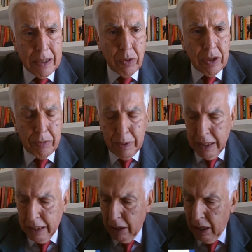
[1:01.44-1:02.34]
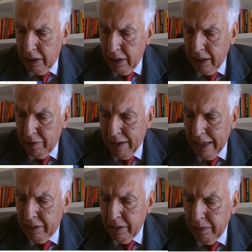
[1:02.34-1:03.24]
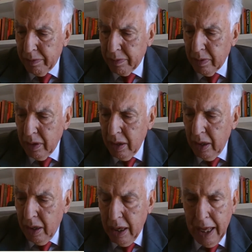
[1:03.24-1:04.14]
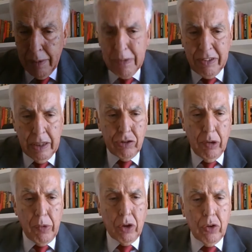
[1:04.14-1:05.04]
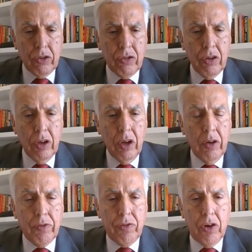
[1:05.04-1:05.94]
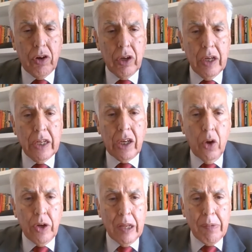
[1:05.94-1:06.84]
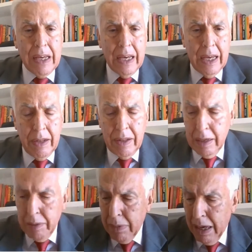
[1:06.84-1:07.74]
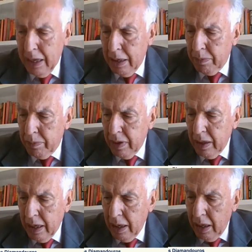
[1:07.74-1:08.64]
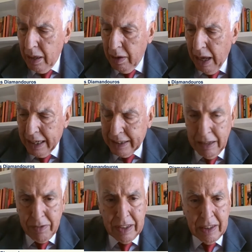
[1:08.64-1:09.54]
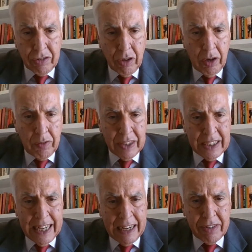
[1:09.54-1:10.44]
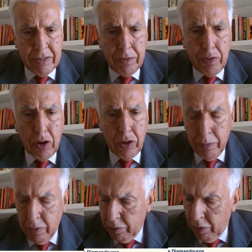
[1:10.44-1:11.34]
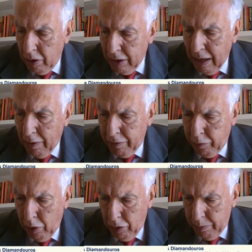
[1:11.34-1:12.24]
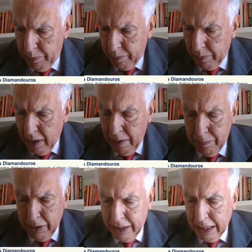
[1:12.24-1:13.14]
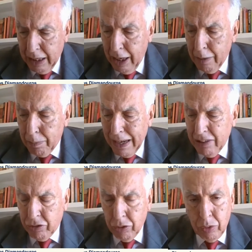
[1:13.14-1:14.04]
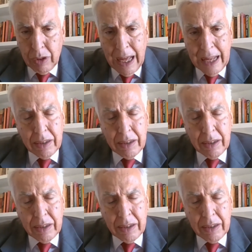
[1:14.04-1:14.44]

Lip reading: this particular event, and Mr. Tsomokos for including me in the activities of the sixth forum, Delphi Forum. I'm particularly pleased to do that,